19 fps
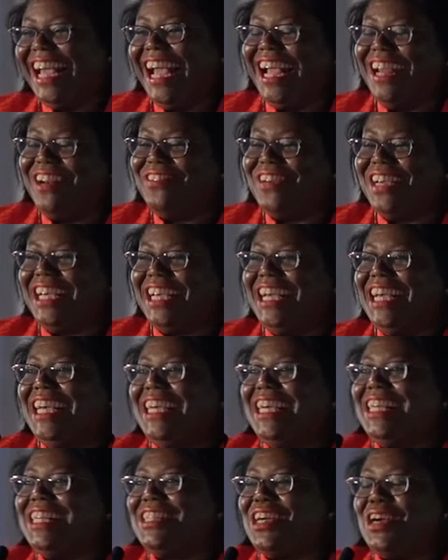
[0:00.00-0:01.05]
Anyway,
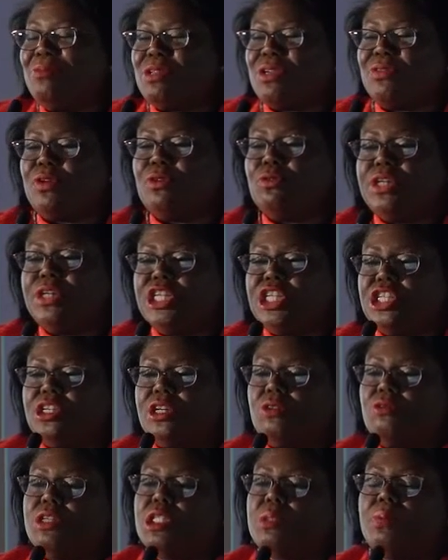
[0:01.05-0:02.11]
in terms of a
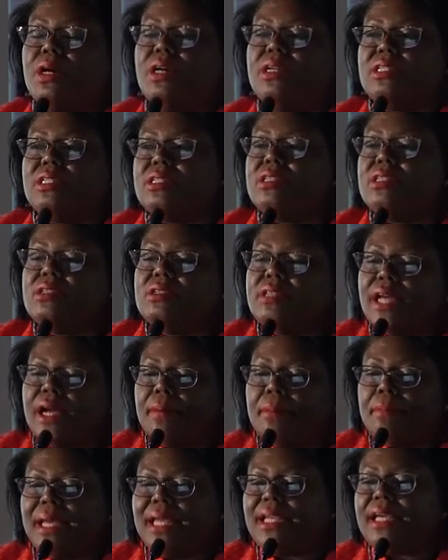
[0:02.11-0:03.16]
regional response, there are
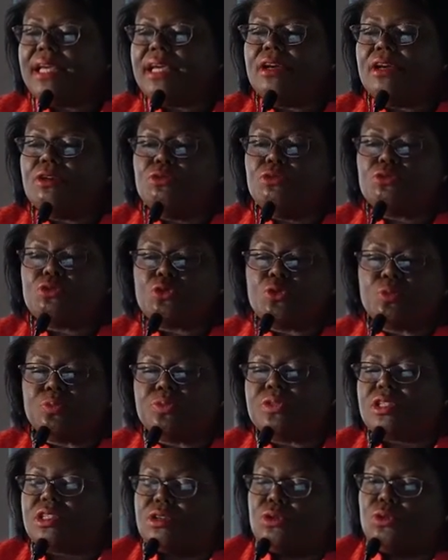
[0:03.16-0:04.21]
many
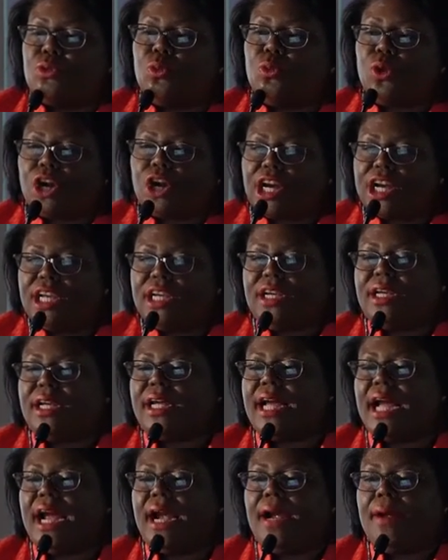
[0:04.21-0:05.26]
groups working in the
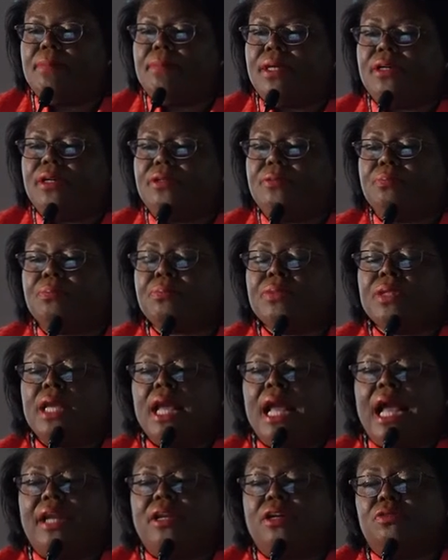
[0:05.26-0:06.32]
Caribbean,
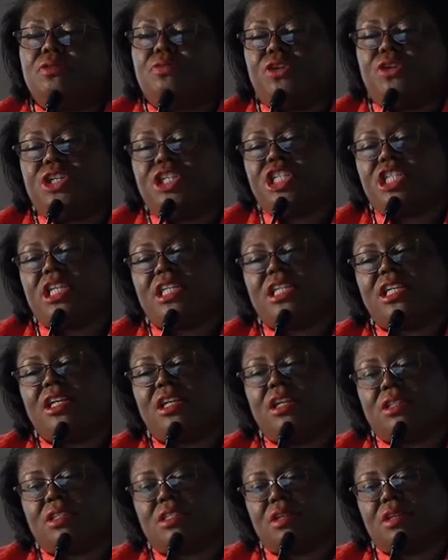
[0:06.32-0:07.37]
and unfortunately
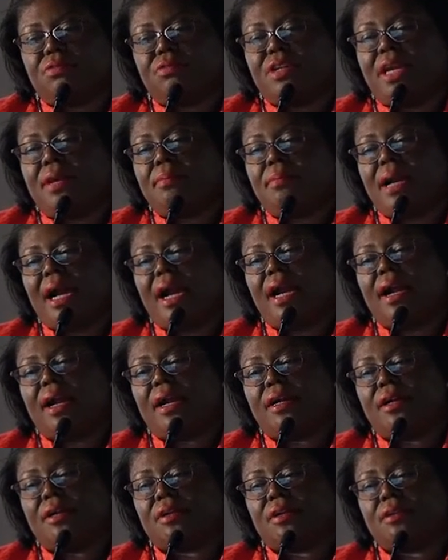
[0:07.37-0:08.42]
lots of them
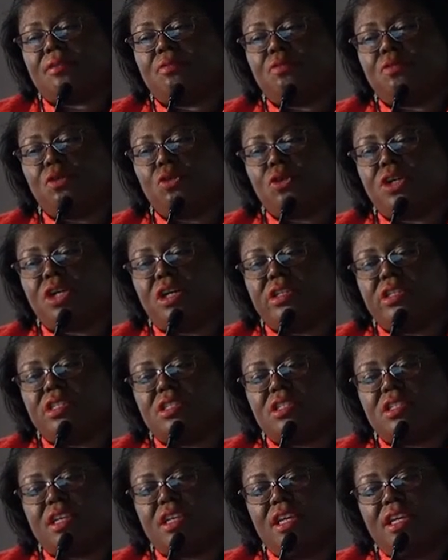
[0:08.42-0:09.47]
are
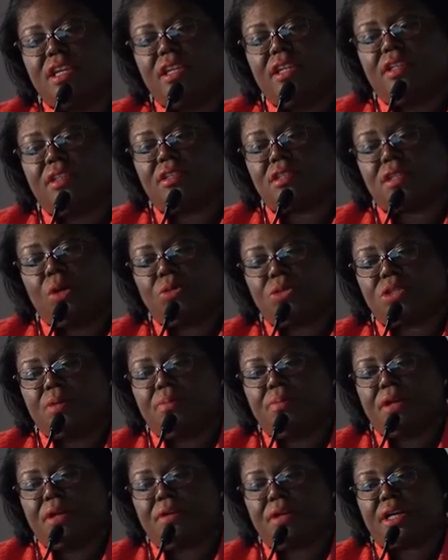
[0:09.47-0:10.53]
focused in South
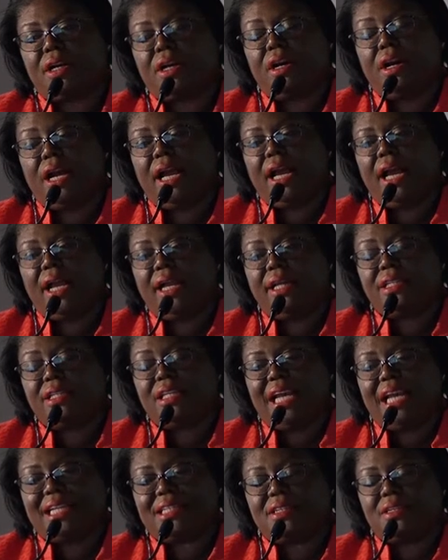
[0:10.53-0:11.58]
America and
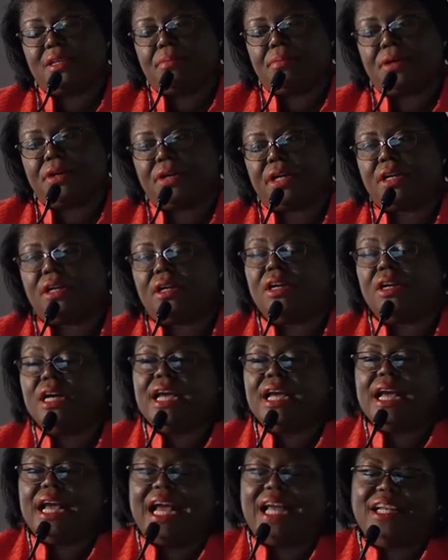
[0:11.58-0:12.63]
Latin America.
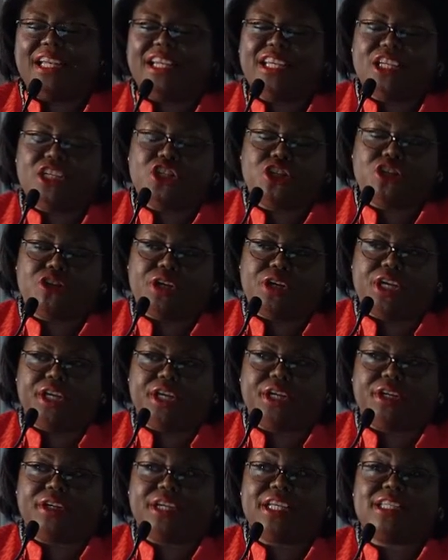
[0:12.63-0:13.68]
And an issue
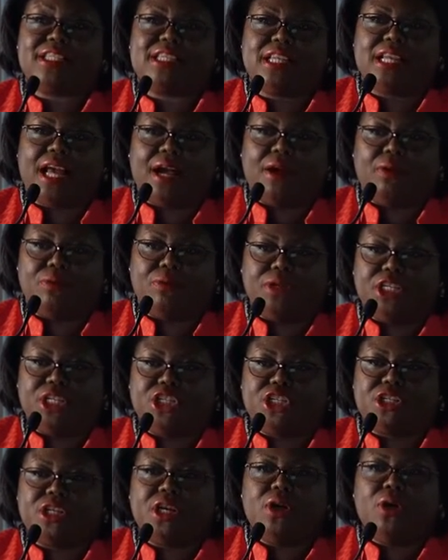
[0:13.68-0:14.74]
here is
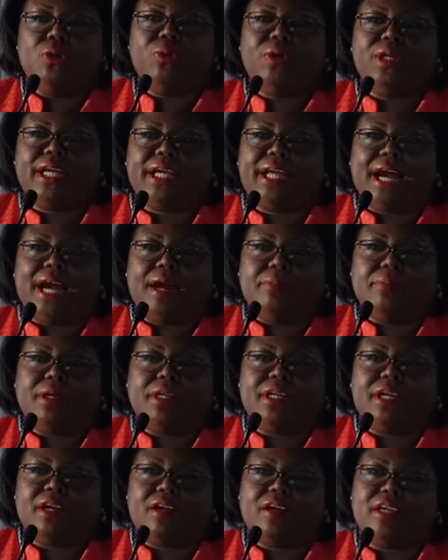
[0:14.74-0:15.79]
language. We in the
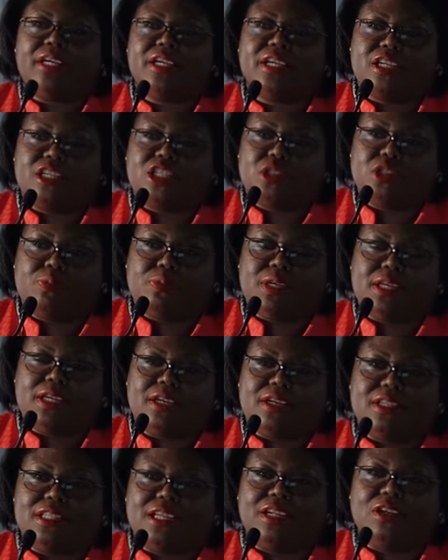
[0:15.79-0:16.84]
Caribbean are English
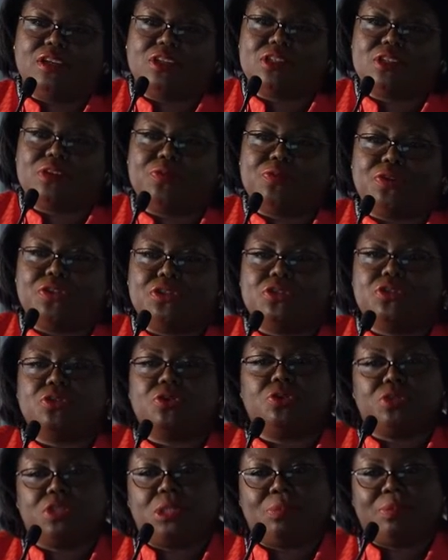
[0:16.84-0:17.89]
speakers, and lots of us
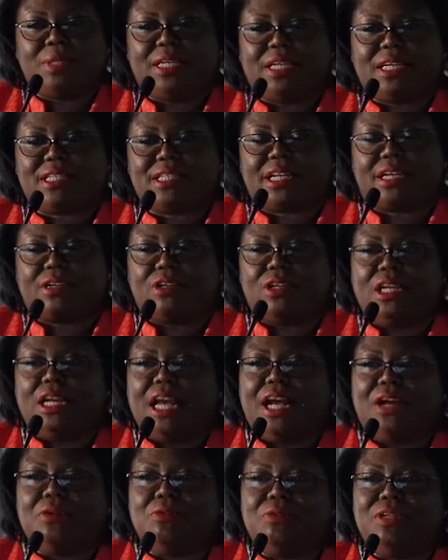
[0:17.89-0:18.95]
don't speak a second
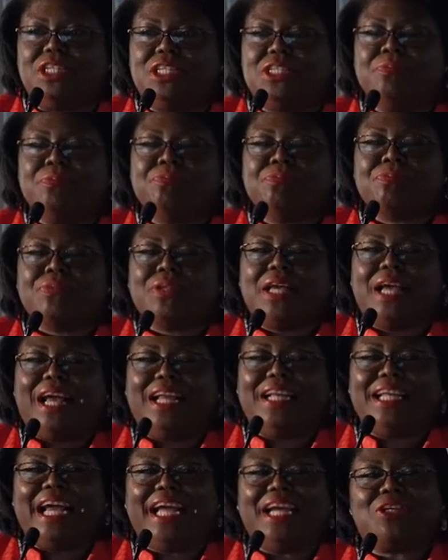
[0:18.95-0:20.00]
language.
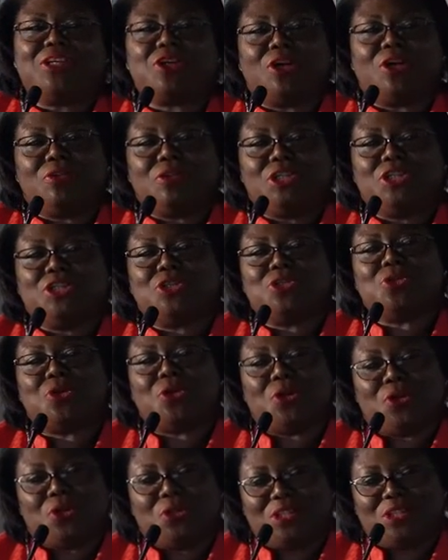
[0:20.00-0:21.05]
And I encourage you
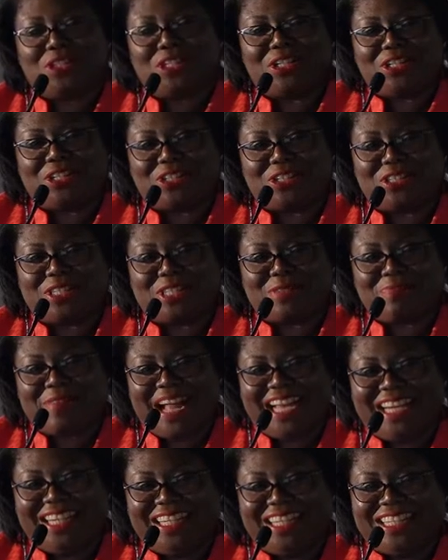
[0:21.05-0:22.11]
all to learn
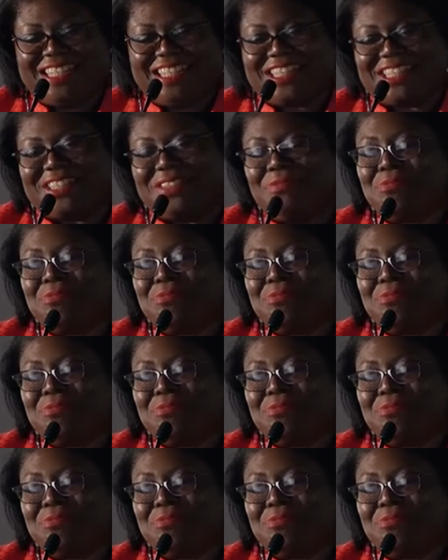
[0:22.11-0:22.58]
Spanish.